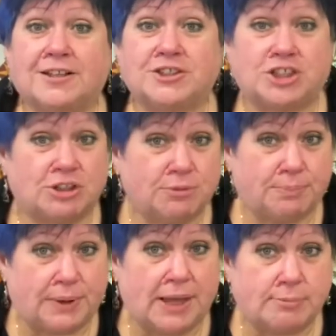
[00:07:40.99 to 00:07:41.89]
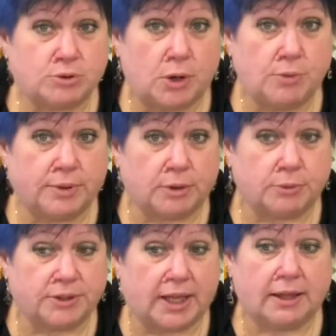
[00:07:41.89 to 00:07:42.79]
she'll be able to open, I
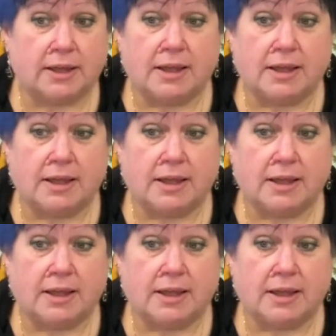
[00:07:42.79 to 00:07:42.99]
would think.